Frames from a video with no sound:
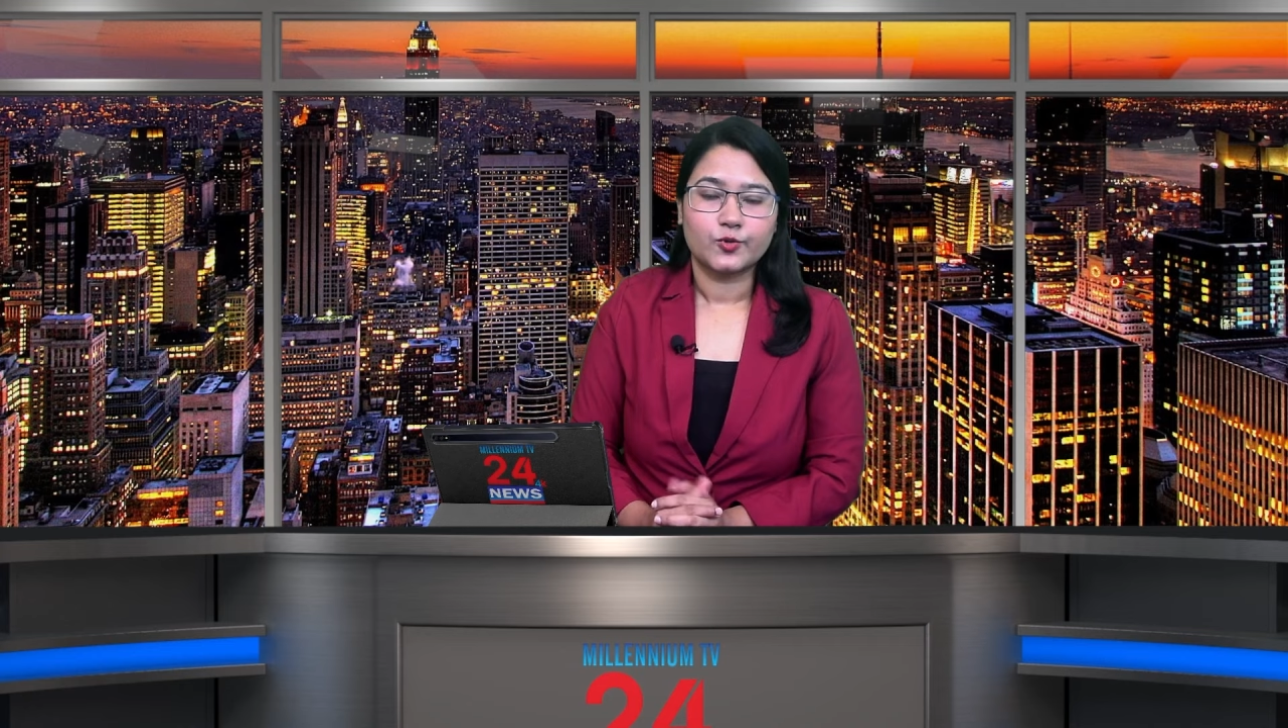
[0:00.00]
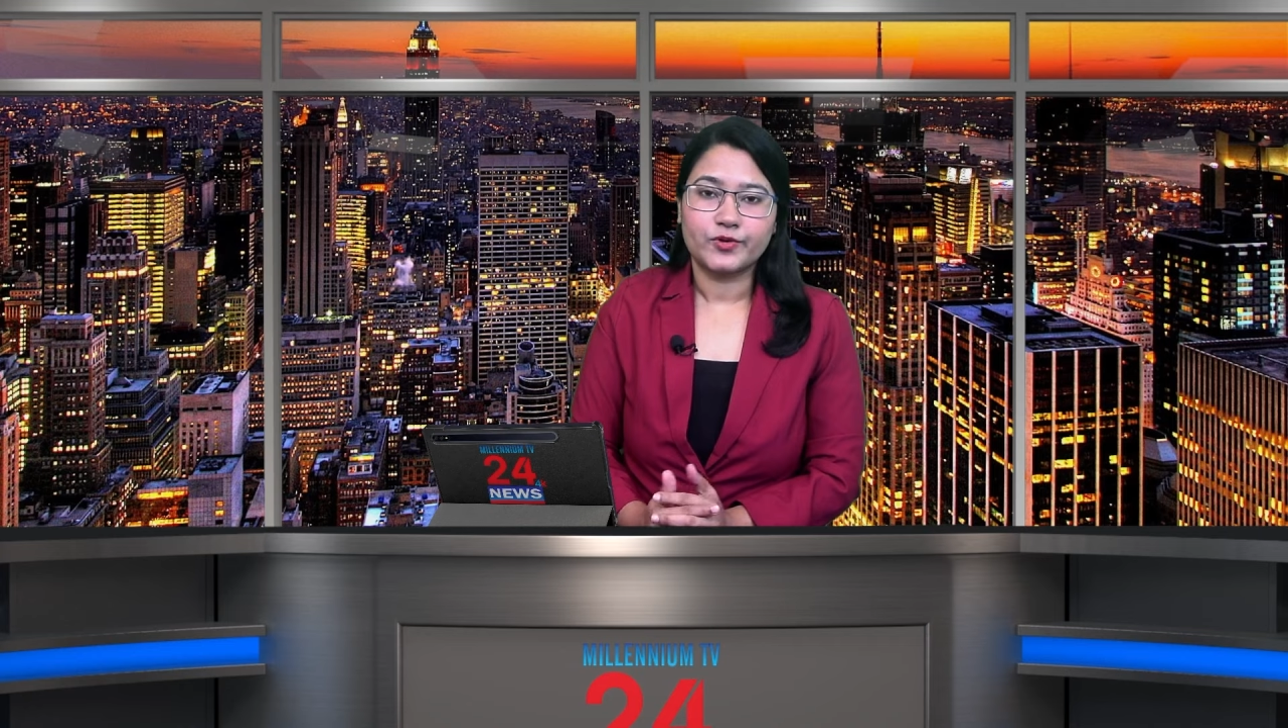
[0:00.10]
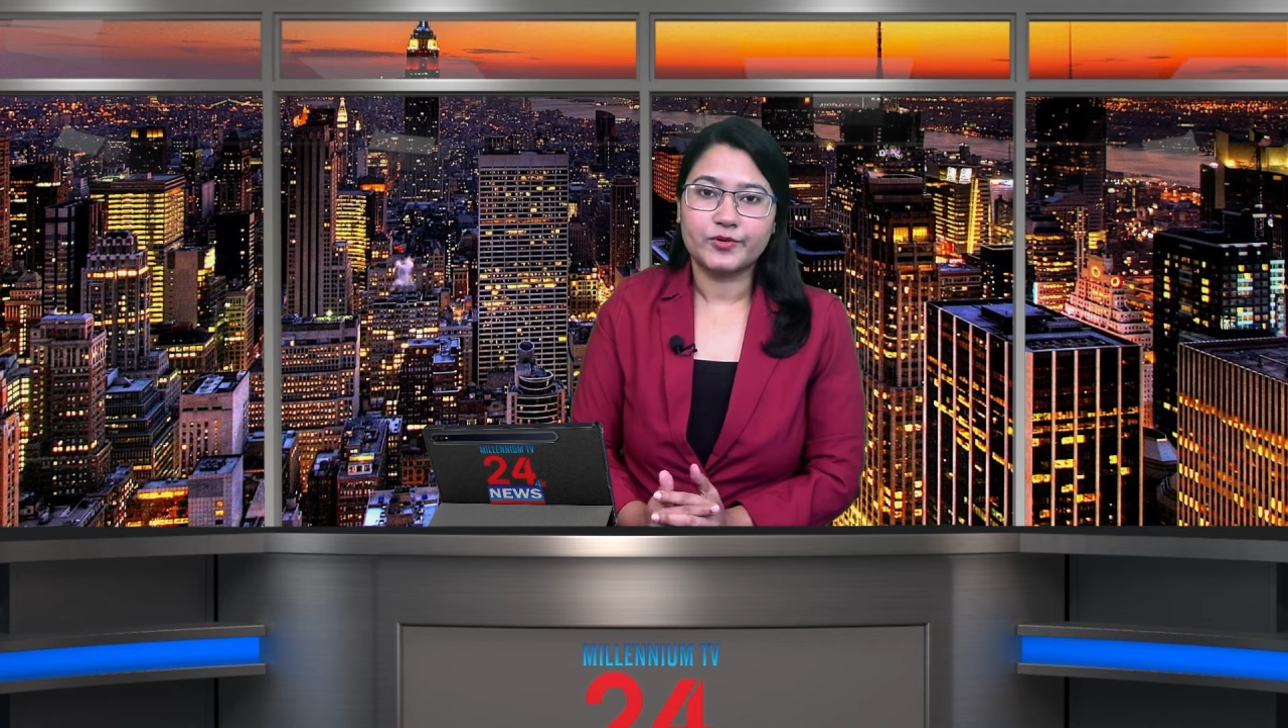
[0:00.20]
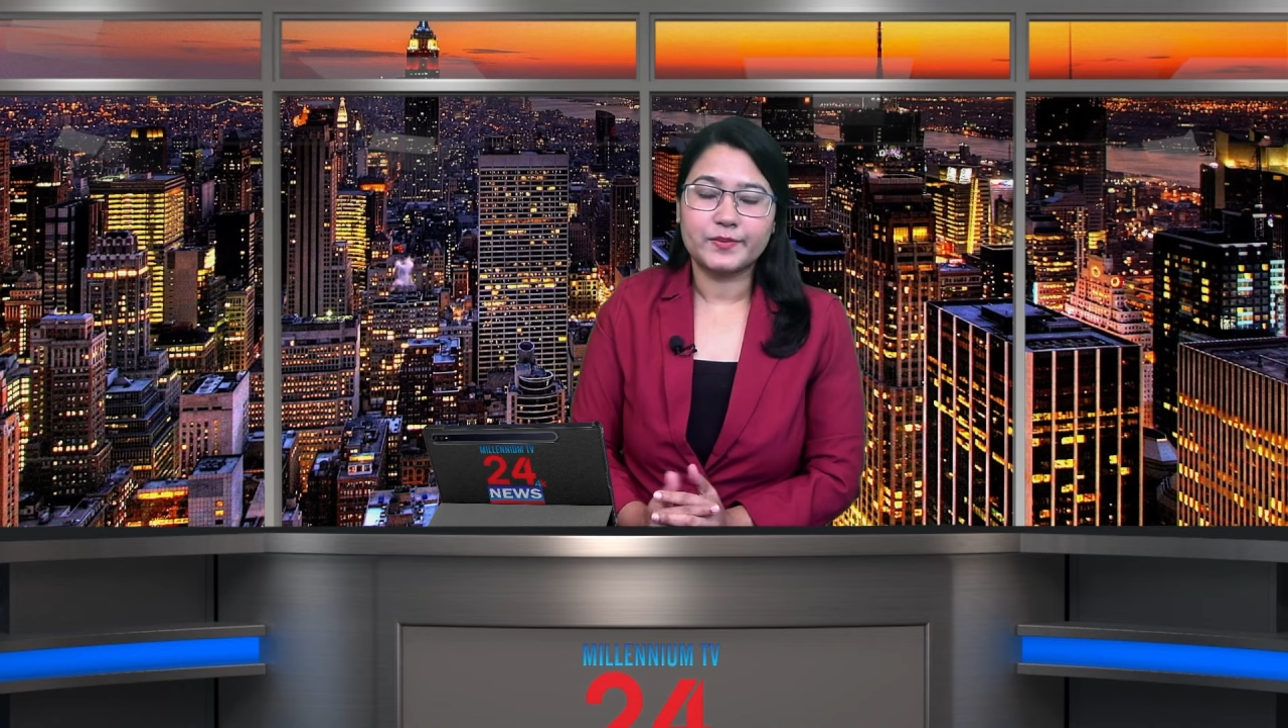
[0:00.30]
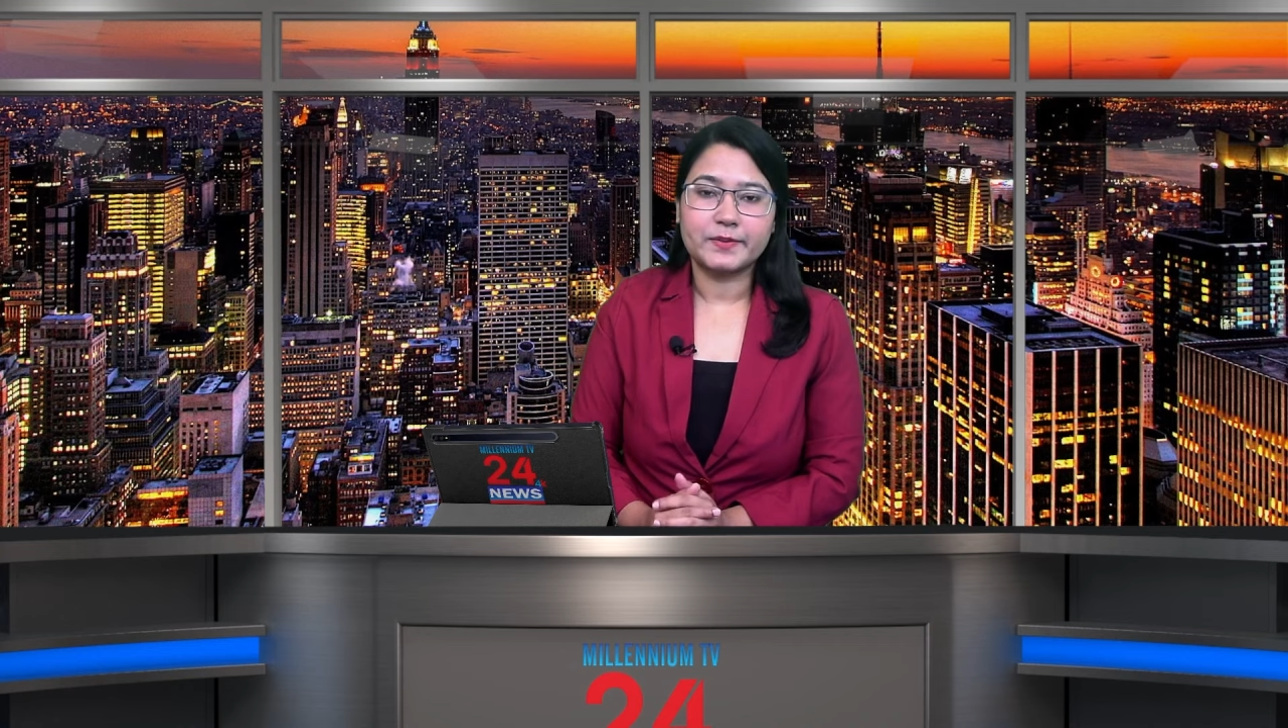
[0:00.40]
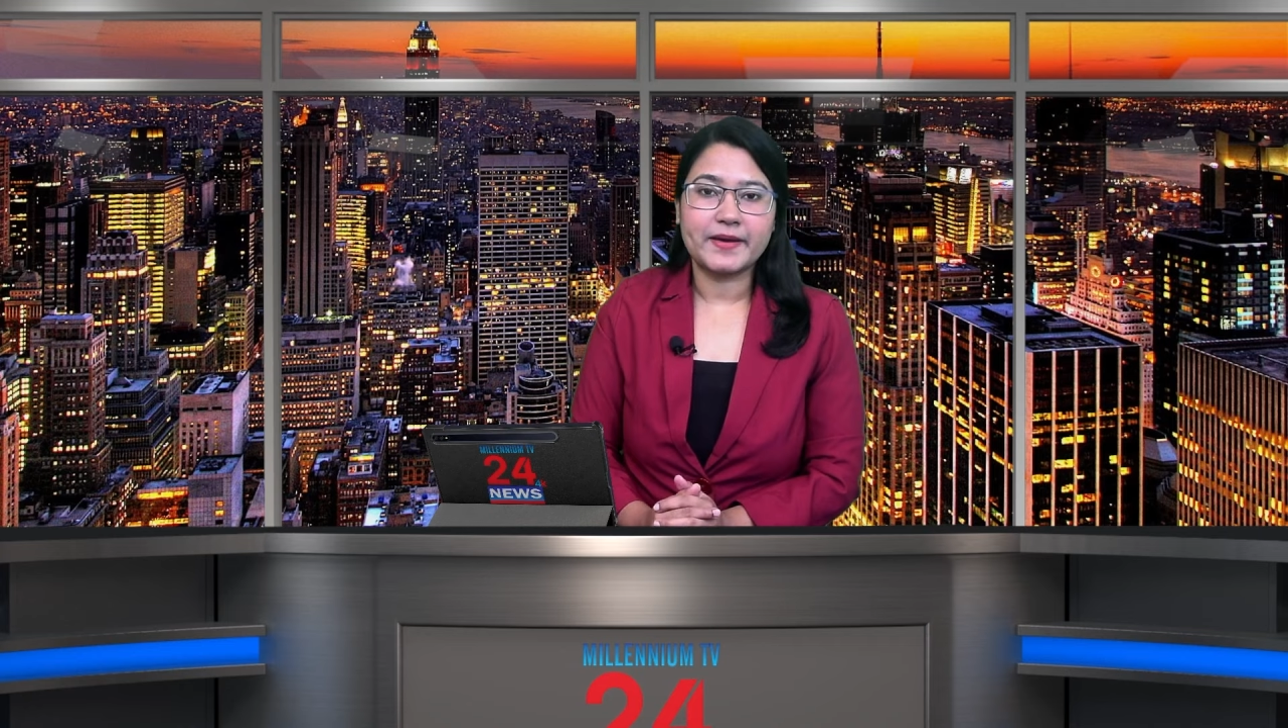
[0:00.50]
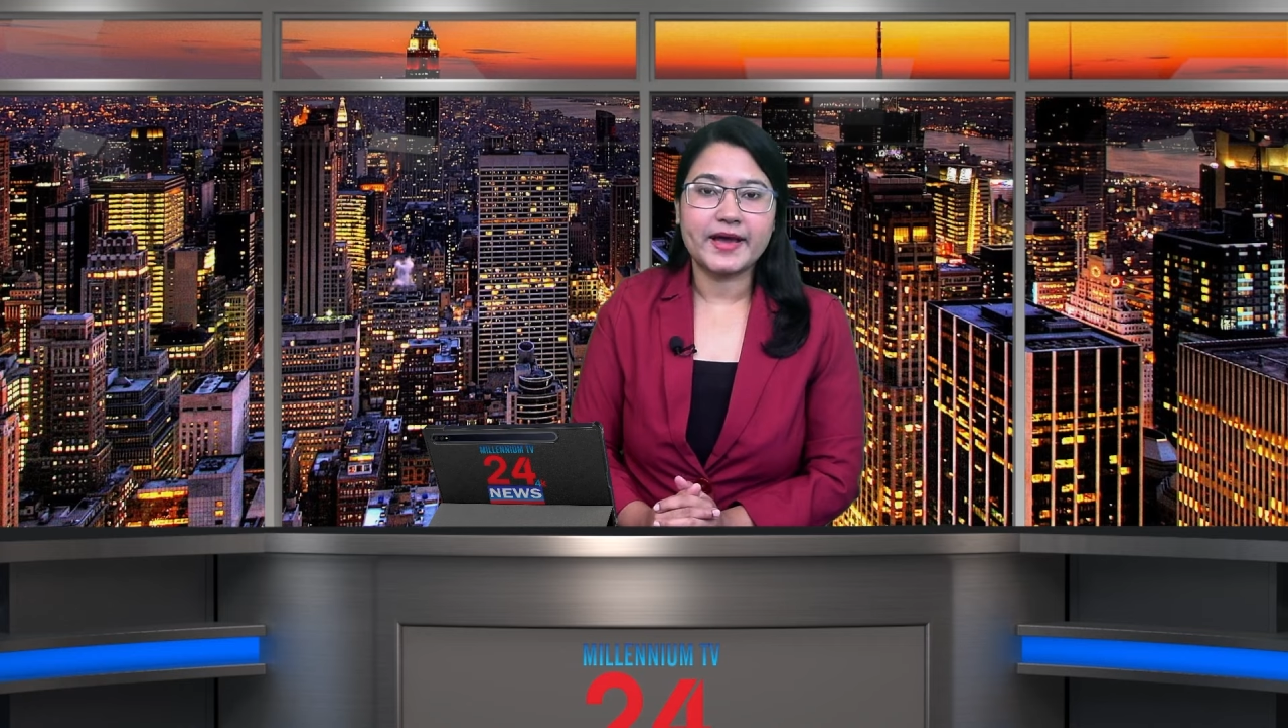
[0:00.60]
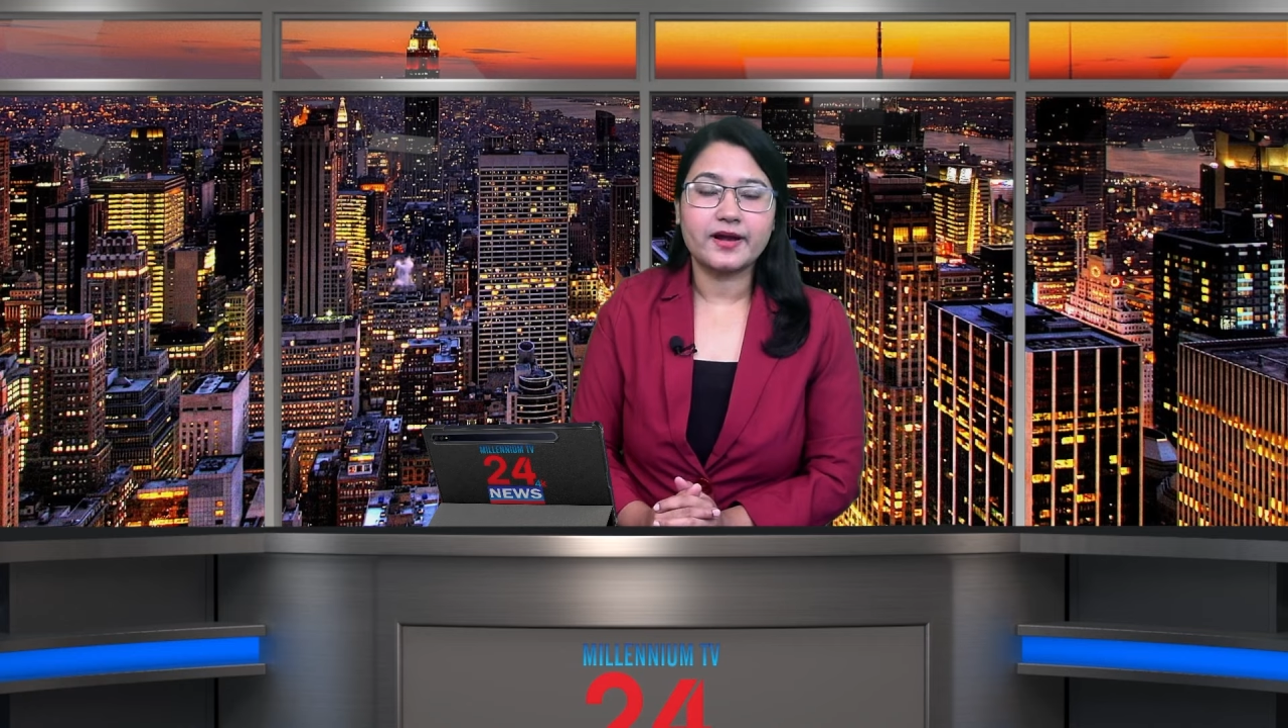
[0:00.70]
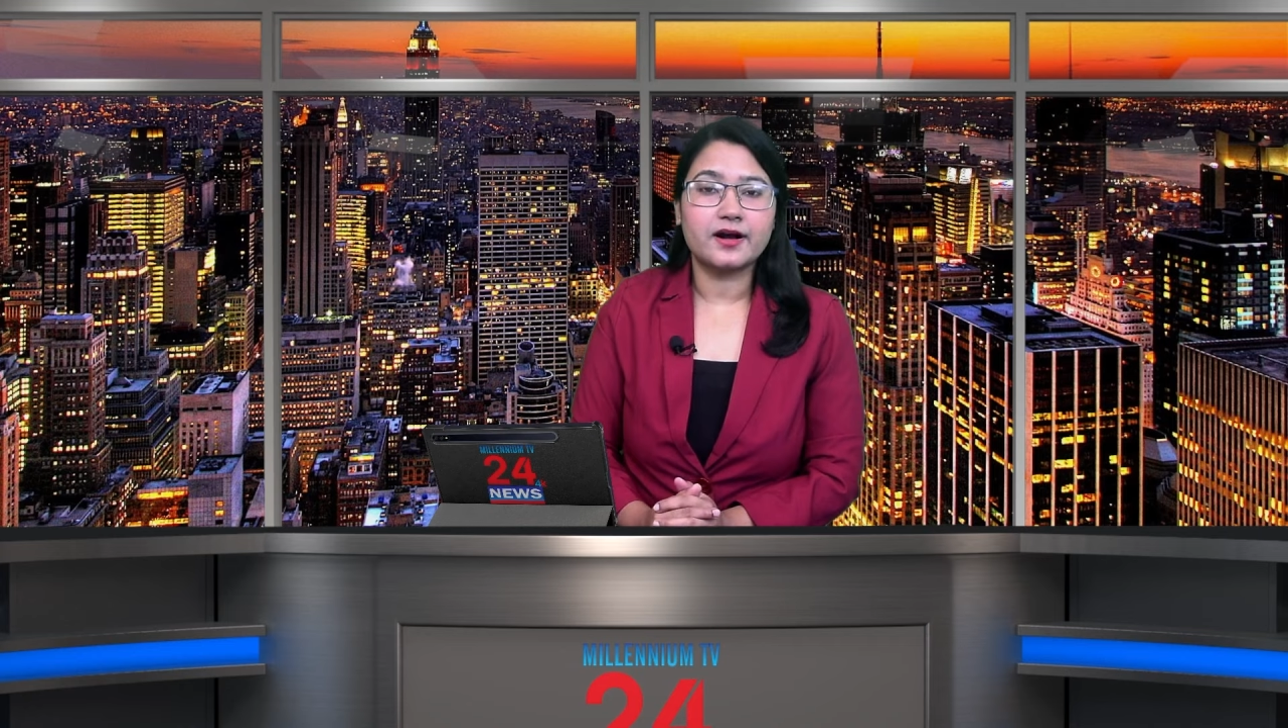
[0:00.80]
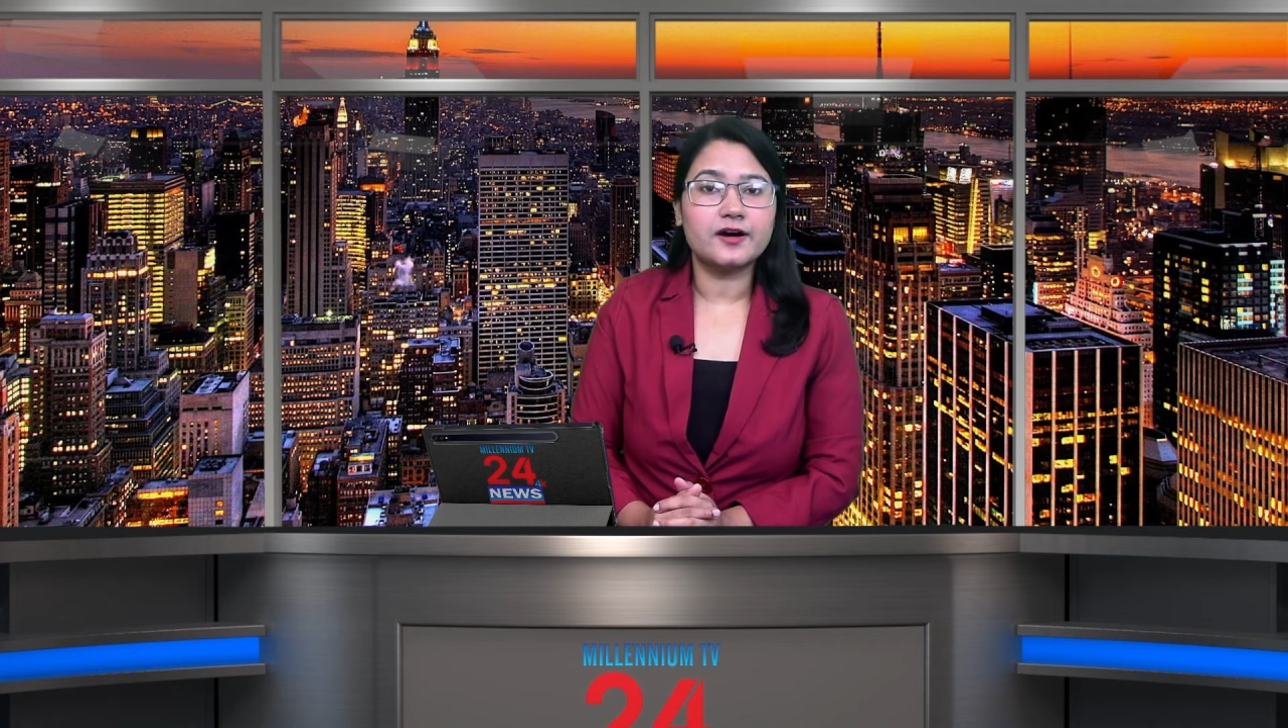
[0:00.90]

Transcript: We will be back